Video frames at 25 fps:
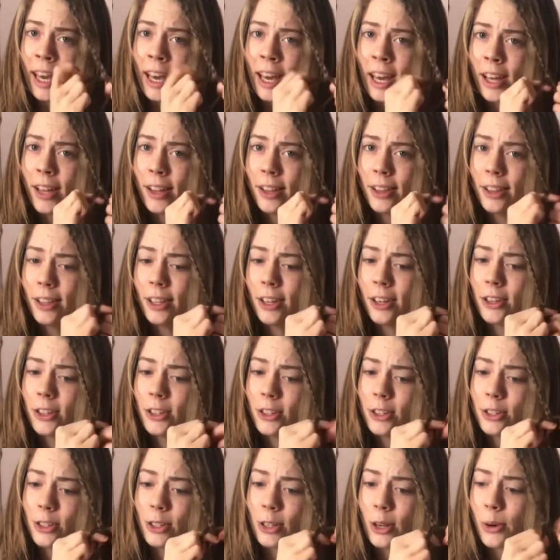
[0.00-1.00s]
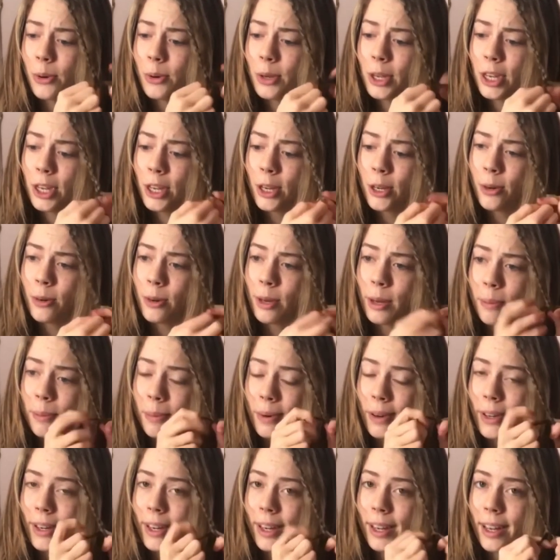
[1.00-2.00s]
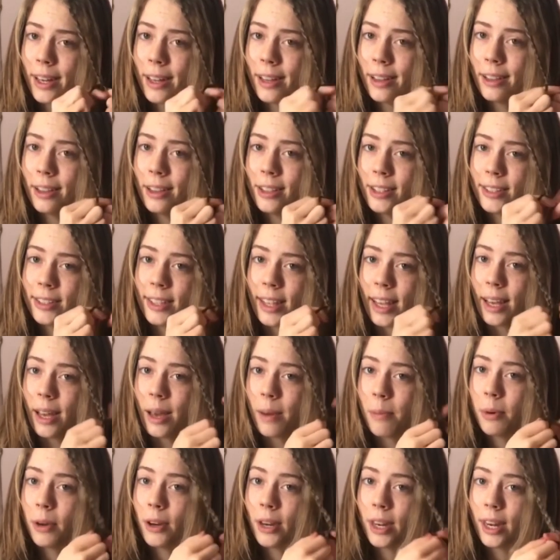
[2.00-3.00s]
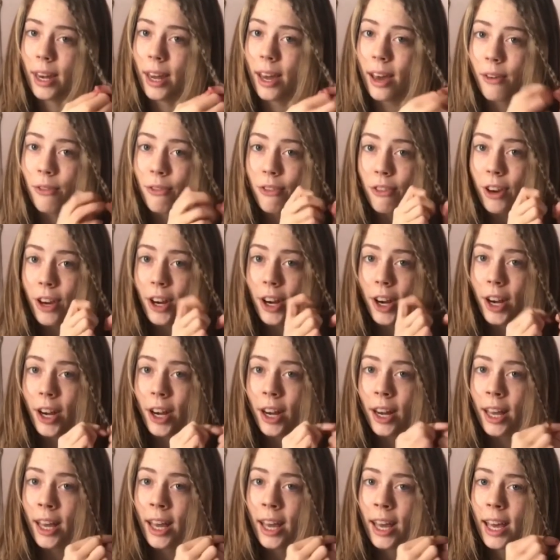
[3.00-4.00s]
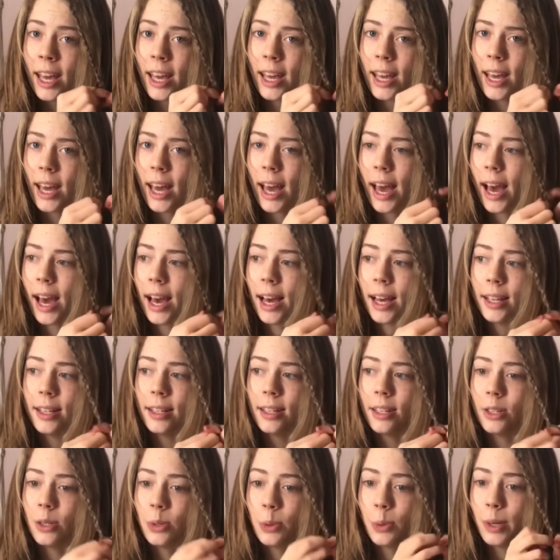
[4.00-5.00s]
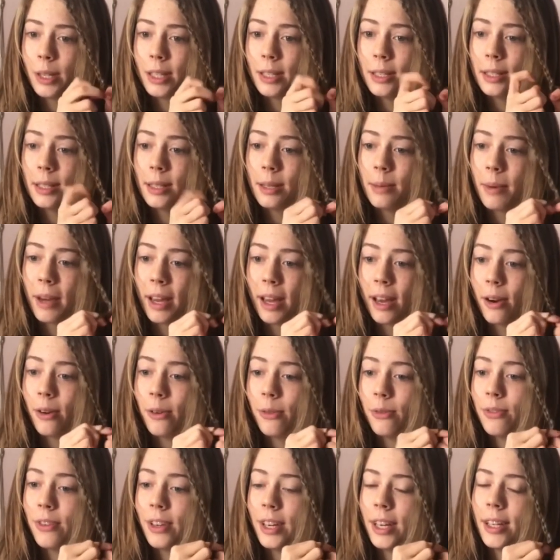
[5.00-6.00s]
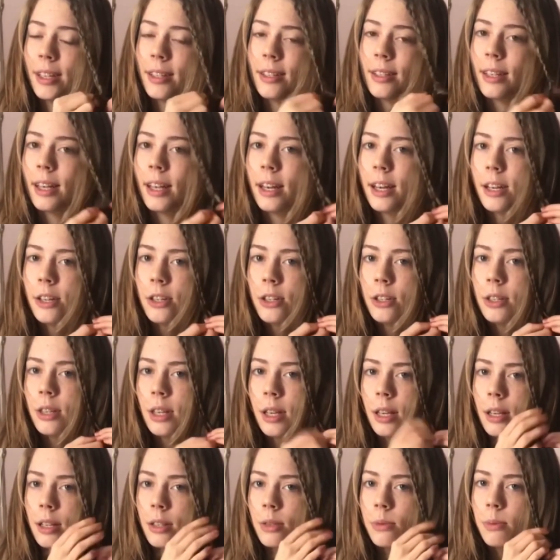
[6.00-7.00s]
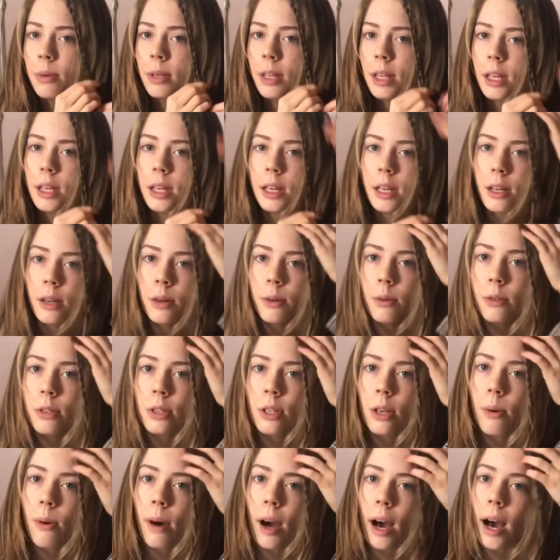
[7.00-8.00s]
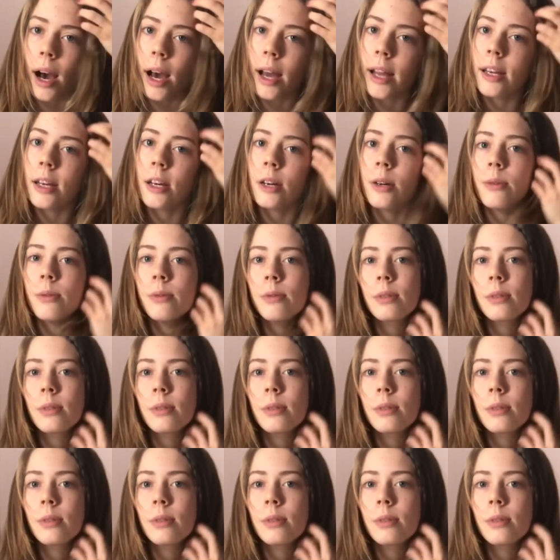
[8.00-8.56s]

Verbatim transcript: it looked so cute. It put it looks like I put an effort. It adds a twist to my outfits, and I just think it's really cute. So I don't